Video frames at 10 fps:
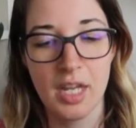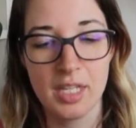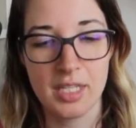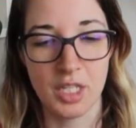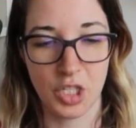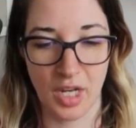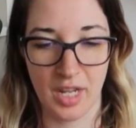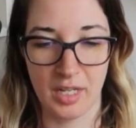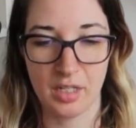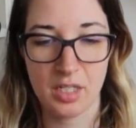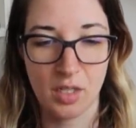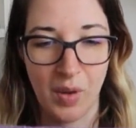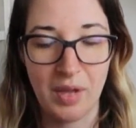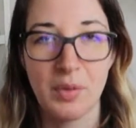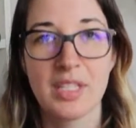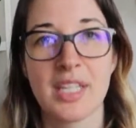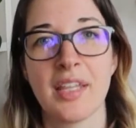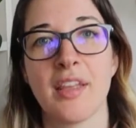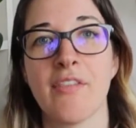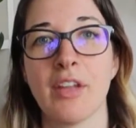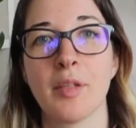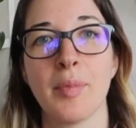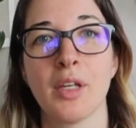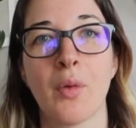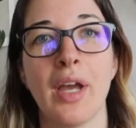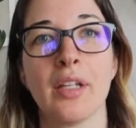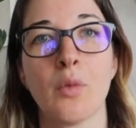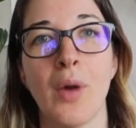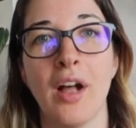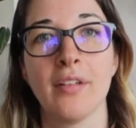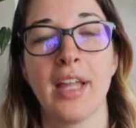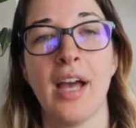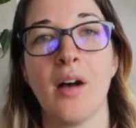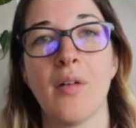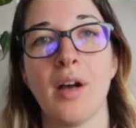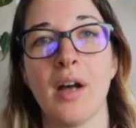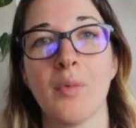cinch it in, so I would say they fit me quite well now